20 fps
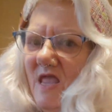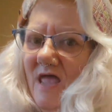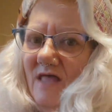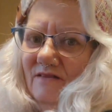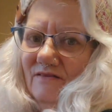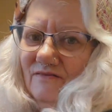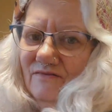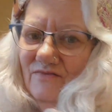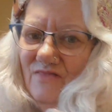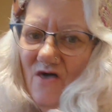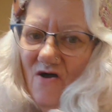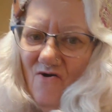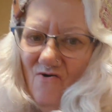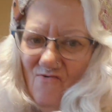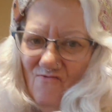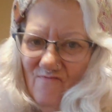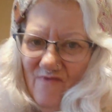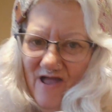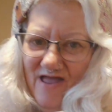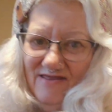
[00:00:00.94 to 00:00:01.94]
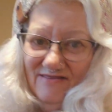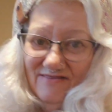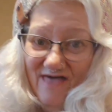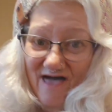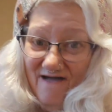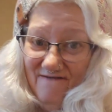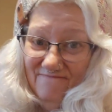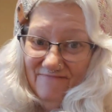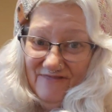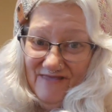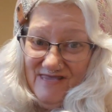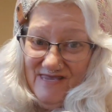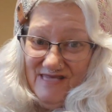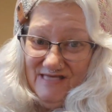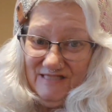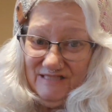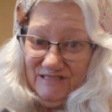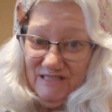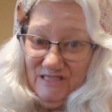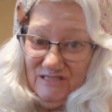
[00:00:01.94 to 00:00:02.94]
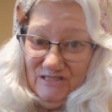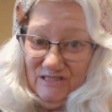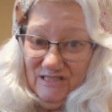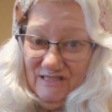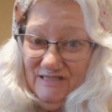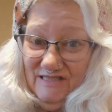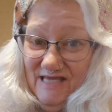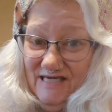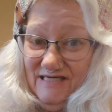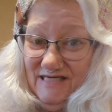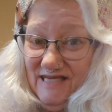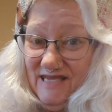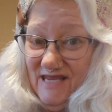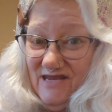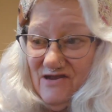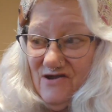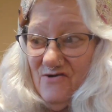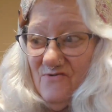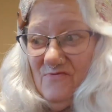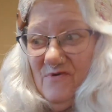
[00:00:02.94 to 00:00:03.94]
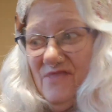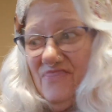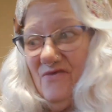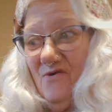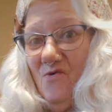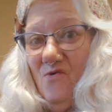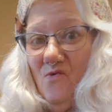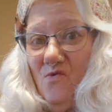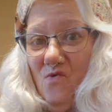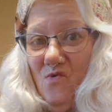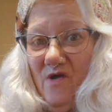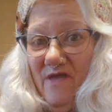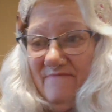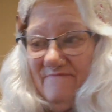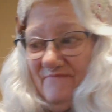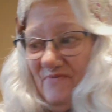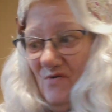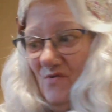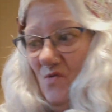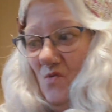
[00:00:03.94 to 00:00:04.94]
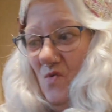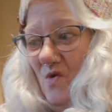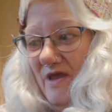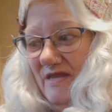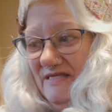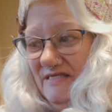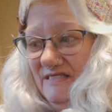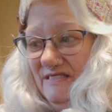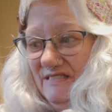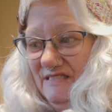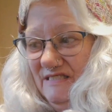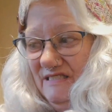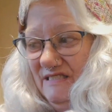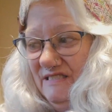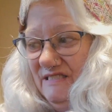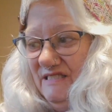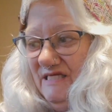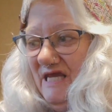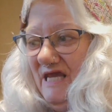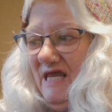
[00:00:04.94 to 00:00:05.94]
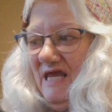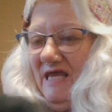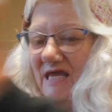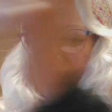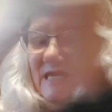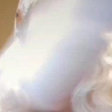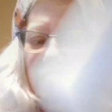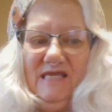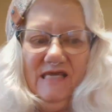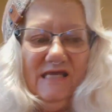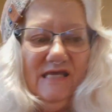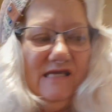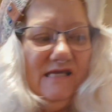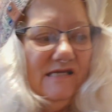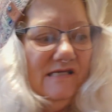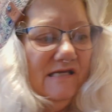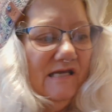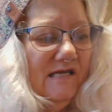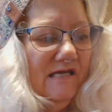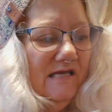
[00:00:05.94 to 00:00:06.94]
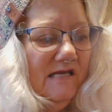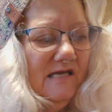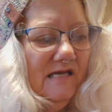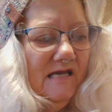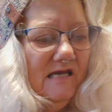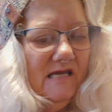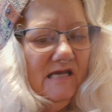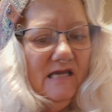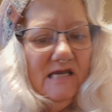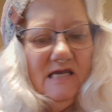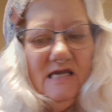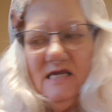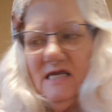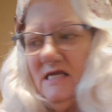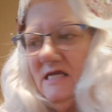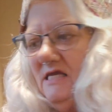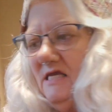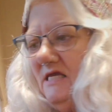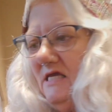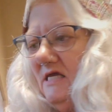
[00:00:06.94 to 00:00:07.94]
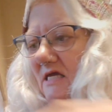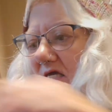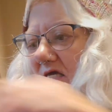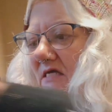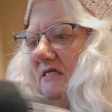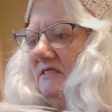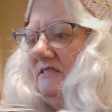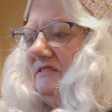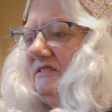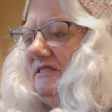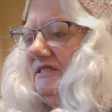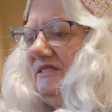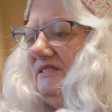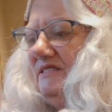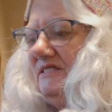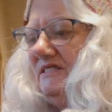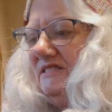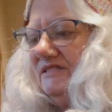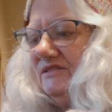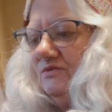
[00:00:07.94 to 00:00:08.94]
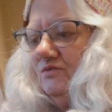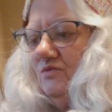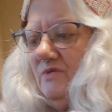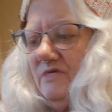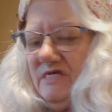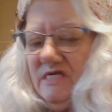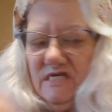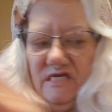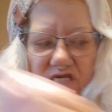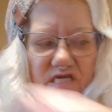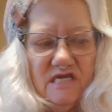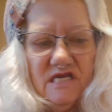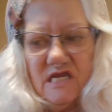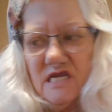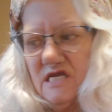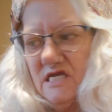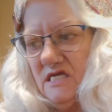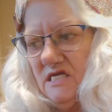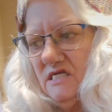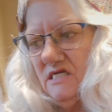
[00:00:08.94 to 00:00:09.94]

Hello, my lovely. Stitchy Lynn here with a Whip Wednesday. And this week,